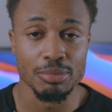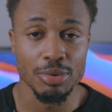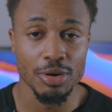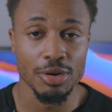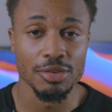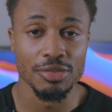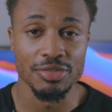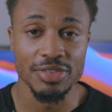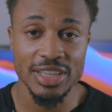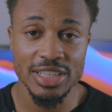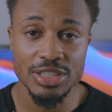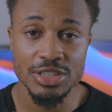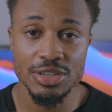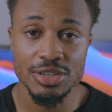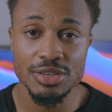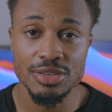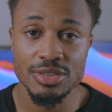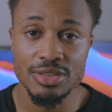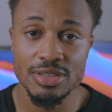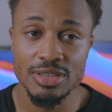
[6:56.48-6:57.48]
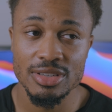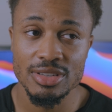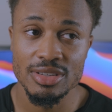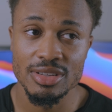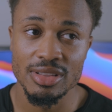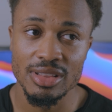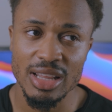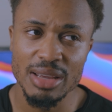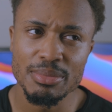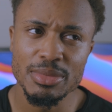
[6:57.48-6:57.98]
Pro features.
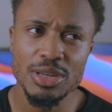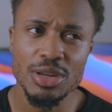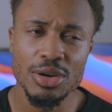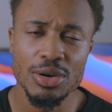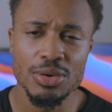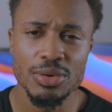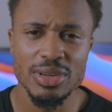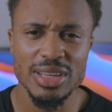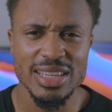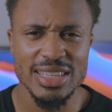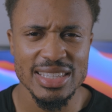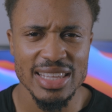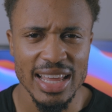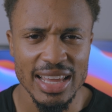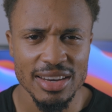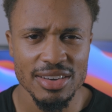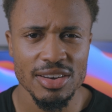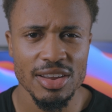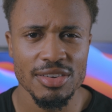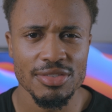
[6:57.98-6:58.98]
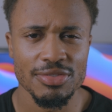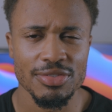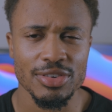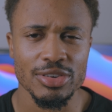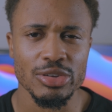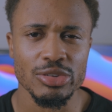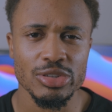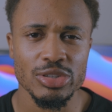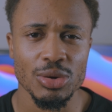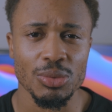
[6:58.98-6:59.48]
Let me know, is that enough for
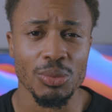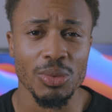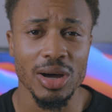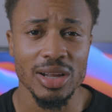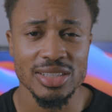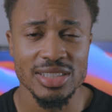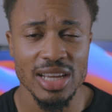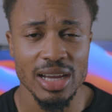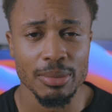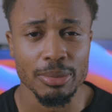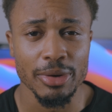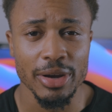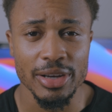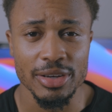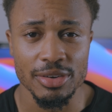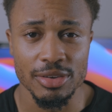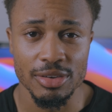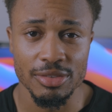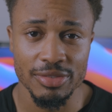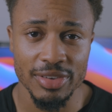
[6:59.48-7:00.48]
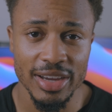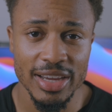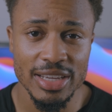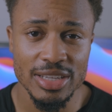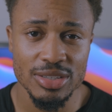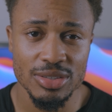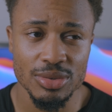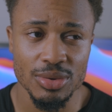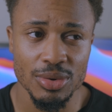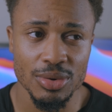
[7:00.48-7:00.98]
you to want to upgrade your
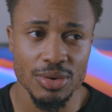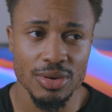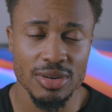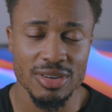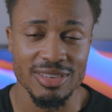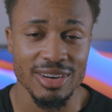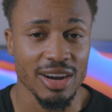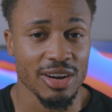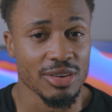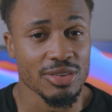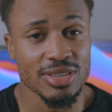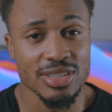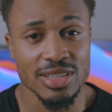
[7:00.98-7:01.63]
device, or are you